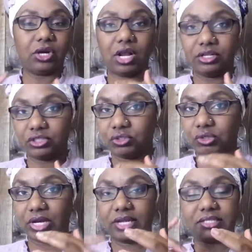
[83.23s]
College
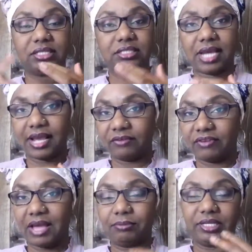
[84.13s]
students, the entire
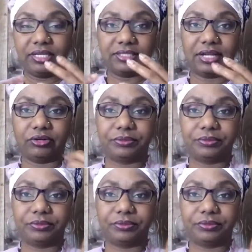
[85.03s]
family, etc.